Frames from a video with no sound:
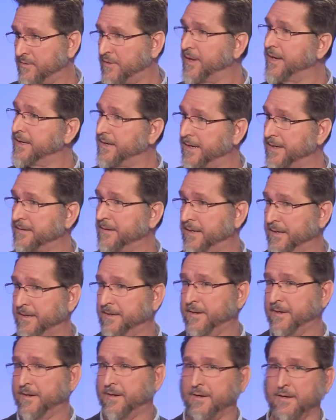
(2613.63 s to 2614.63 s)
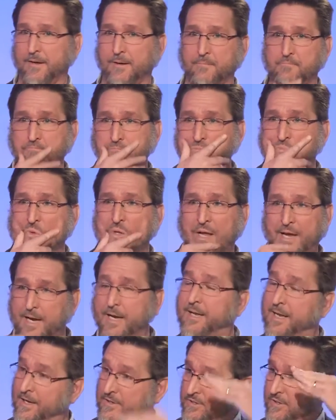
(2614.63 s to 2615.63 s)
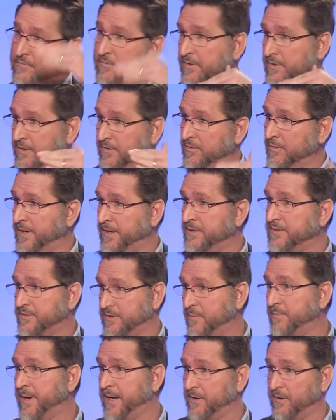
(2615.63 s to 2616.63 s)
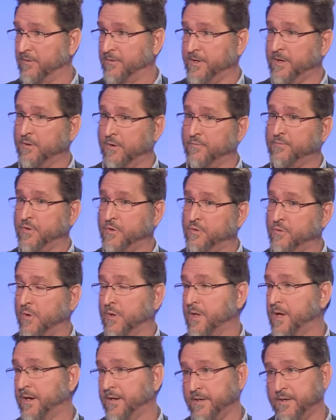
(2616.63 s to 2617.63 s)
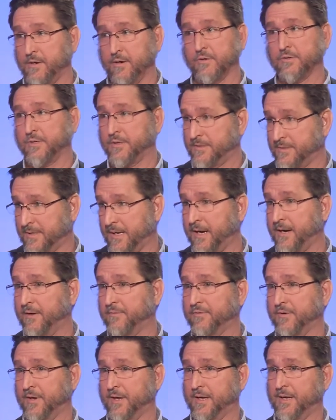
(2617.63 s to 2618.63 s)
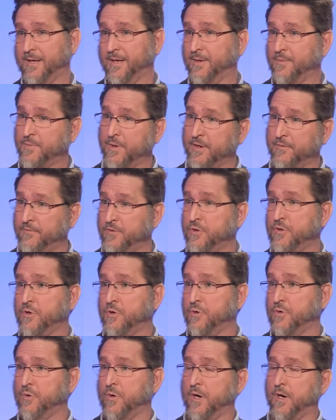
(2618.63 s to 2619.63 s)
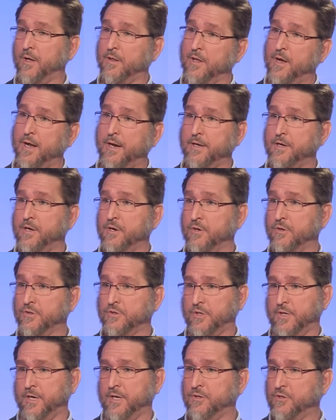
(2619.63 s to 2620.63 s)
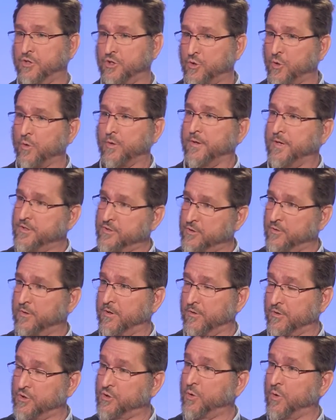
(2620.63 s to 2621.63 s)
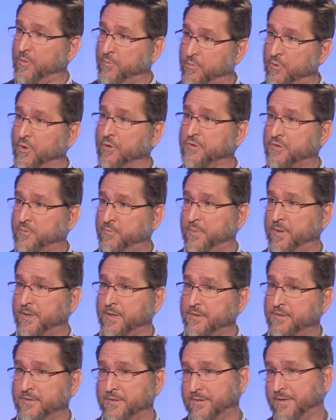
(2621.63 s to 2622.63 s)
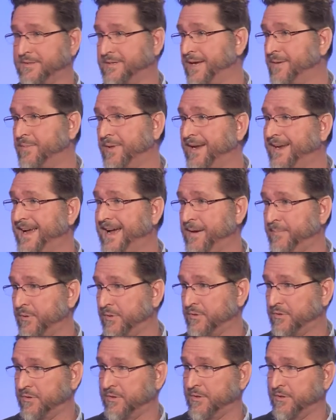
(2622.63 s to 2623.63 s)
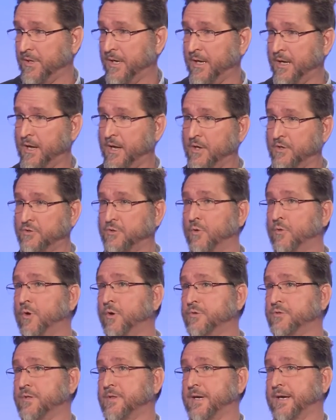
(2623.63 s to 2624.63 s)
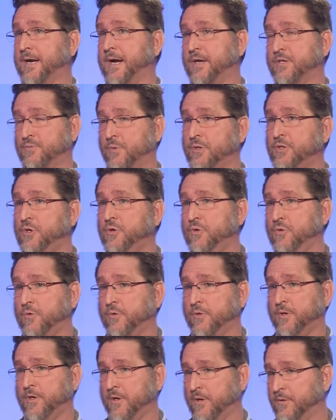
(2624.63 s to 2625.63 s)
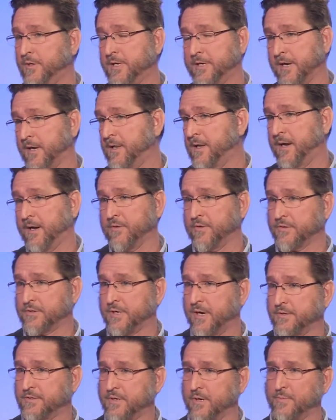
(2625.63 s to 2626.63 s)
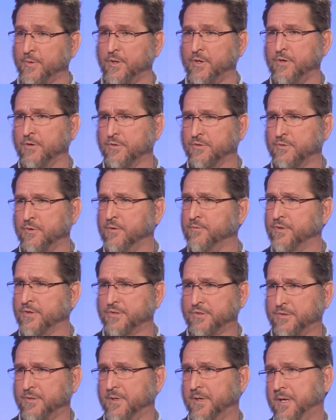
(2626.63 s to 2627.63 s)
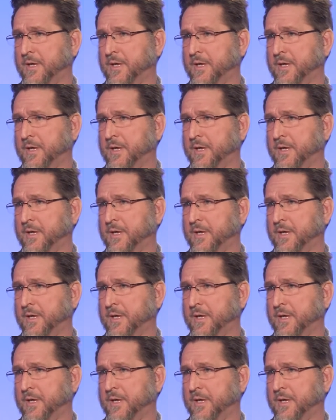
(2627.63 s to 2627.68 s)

thinking. Um, and it has different degrees. Some men are, you know, if you do a lot of years, it's tough. But if you do a lot of years in short, these little short burst bids, the same thing happens to you. So those are the guys, when you, you know, you get a lot of those guys coming to your service.